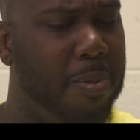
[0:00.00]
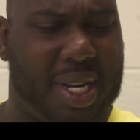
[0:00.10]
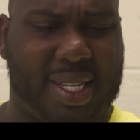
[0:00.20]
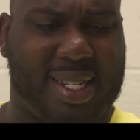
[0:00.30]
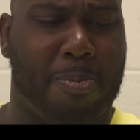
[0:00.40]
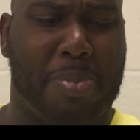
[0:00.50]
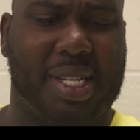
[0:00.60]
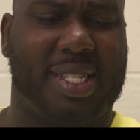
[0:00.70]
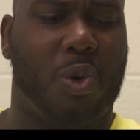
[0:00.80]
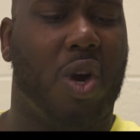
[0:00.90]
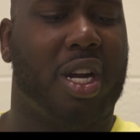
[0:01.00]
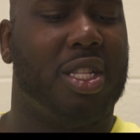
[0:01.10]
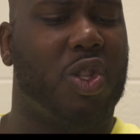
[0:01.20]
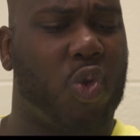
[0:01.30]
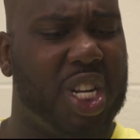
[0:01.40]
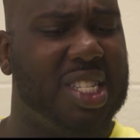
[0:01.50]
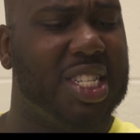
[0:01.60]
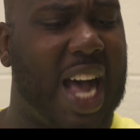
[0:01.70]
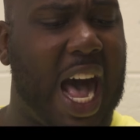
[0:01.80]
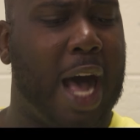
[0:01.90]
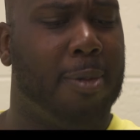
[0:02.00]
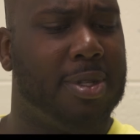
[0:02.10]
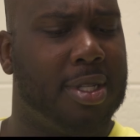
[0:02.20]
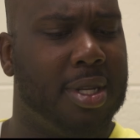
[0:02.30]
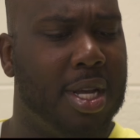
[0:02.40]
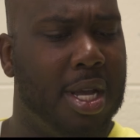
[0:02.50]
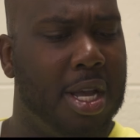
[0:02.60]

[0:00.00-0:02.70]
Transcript: because I'm busy working three jobs,